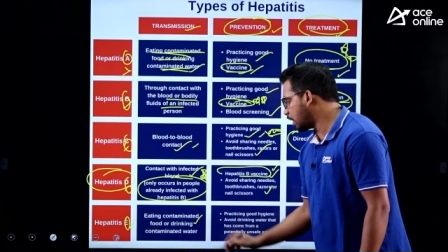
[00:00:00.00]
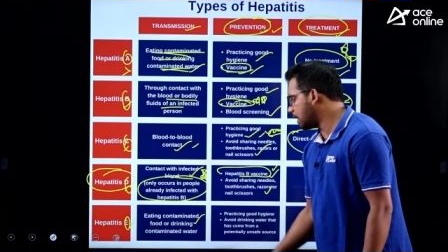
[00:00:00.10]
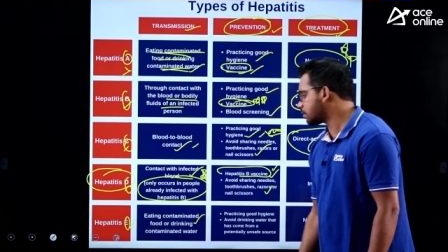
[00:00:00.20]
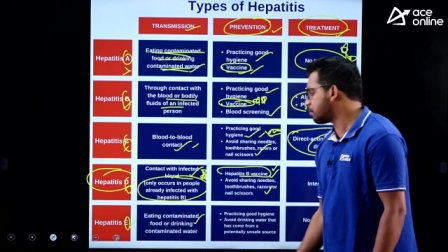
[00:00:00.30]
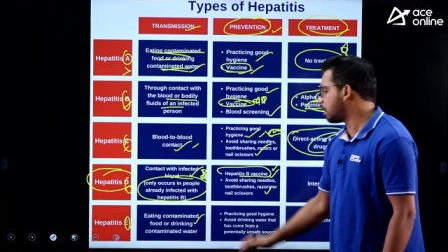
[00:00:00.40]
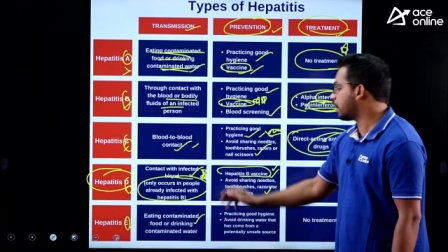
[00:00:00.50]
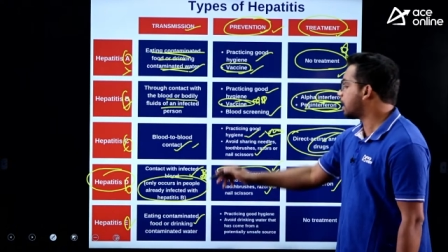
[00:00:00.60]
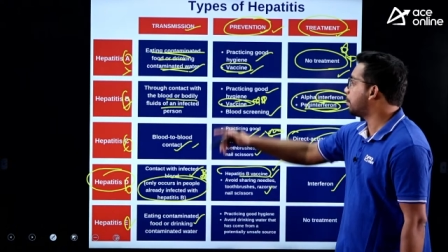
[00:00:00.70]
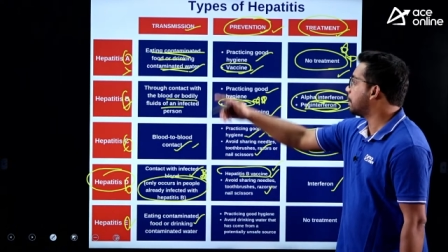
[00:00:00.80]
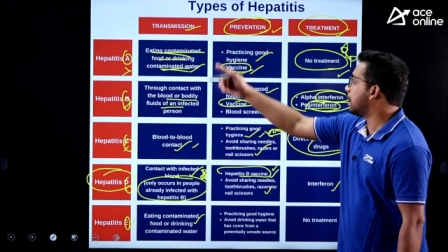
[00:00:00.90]
transferred like
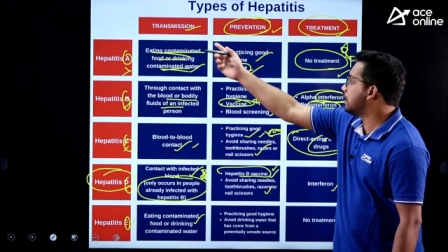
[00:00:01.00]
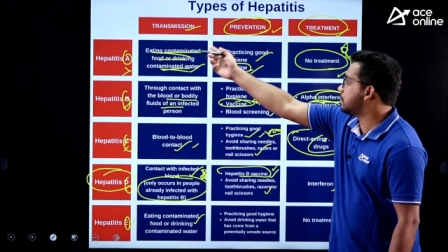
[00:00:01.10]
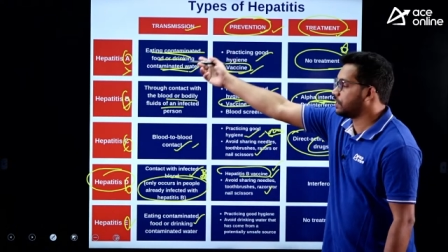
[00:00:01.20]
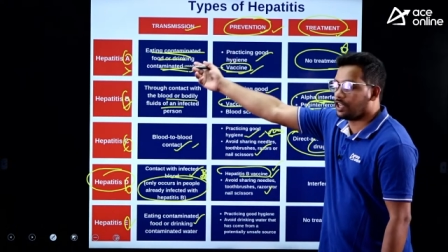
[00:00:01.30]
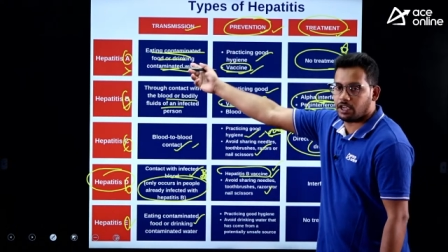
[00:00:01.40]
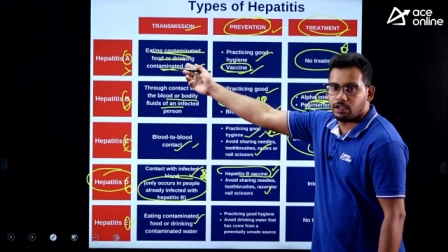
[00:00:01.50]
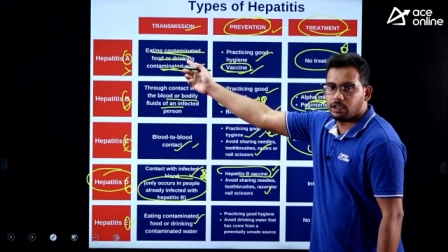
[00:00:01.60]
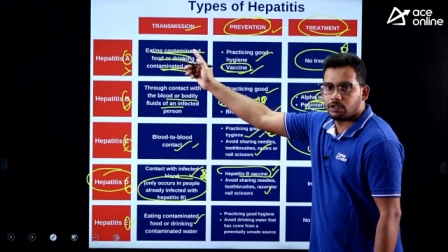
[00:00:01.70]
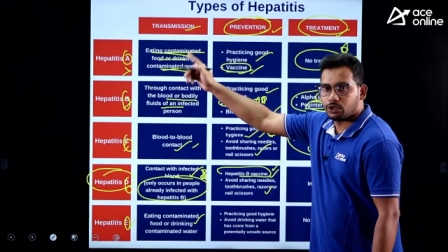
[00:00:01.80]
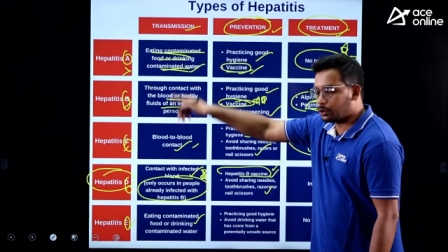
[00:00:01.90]
hepatitis A
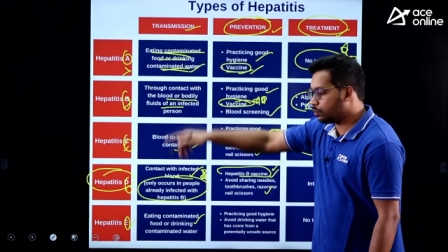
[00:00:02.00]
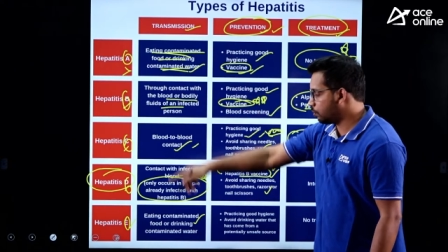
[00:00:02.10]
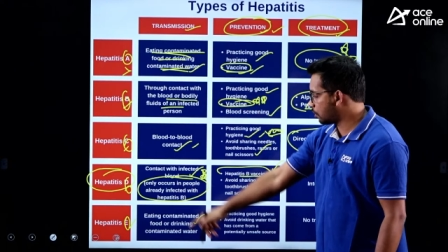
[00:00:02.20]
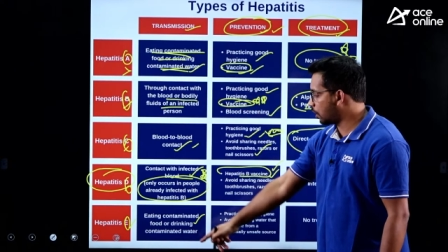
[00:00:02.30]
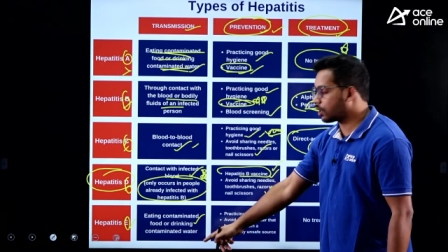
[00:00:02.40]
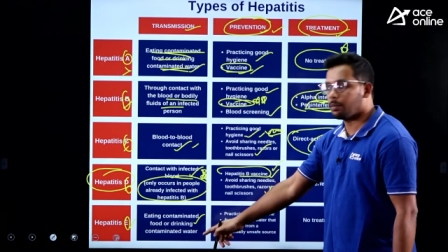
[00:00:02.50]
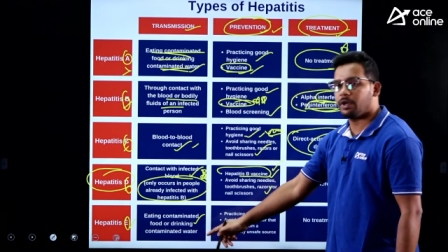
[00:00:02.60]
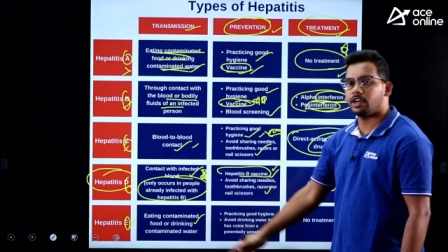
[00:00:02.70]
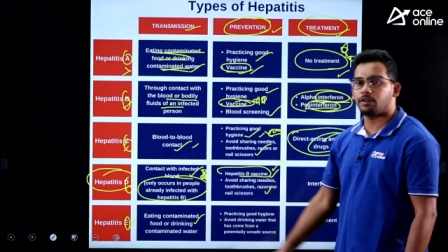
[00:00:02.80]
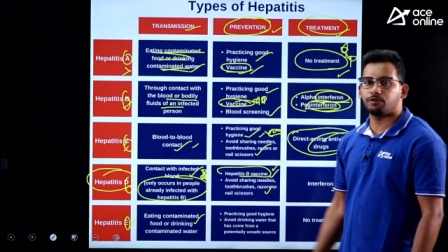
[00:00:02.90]
through
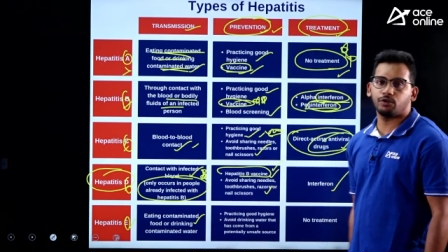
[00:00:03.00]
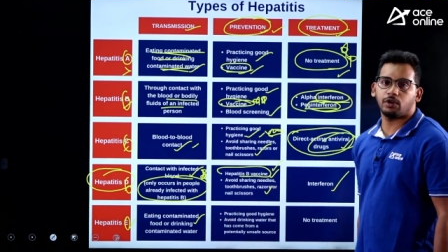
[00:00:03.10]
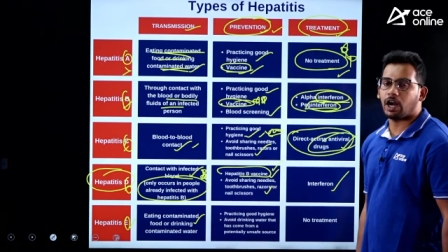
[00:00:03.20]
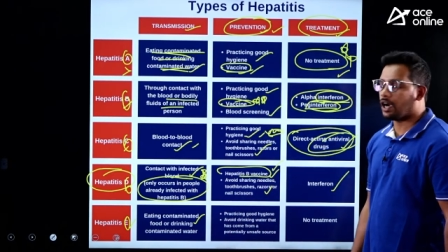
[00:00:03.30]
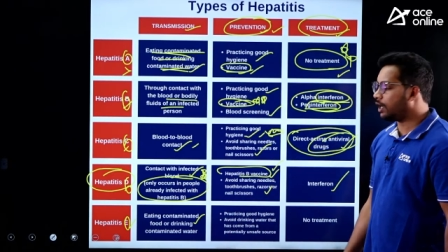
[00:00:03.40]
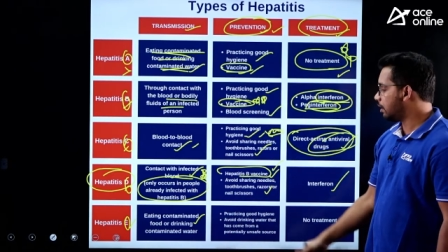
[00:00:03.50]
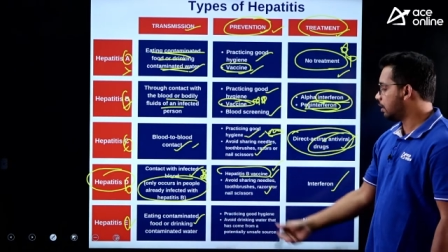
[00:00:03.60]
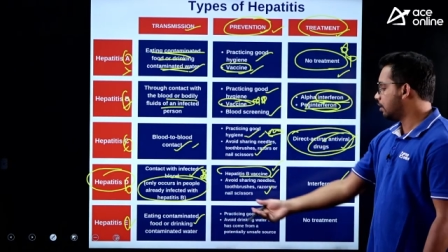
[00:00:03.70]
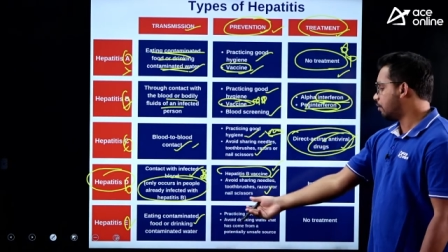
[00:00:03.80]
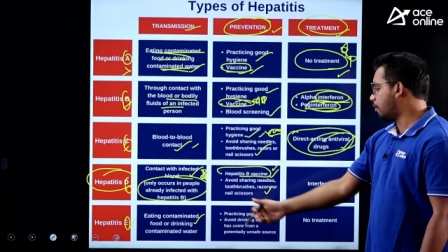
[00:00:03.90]
contaminated food and
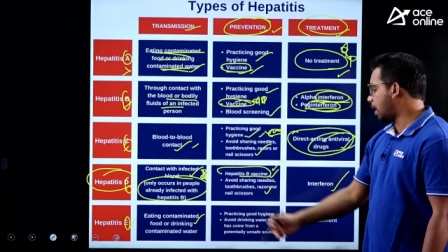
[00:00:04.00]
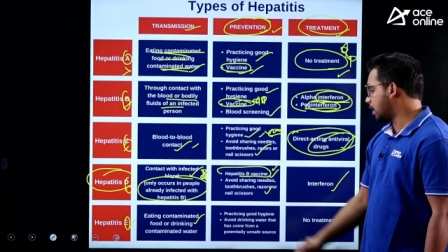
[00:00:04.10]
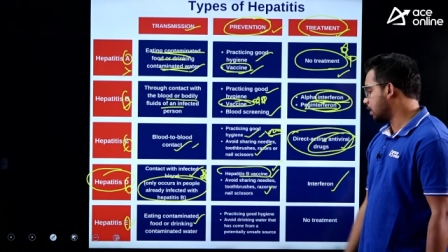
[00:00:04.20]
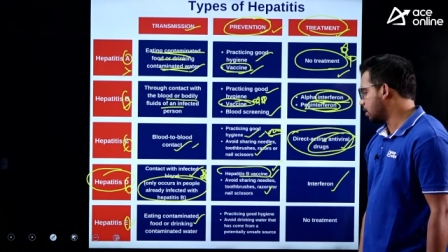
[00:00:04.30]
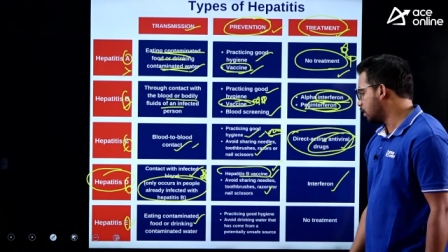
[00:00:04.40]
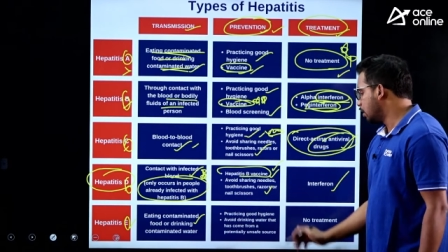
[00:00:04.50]
water.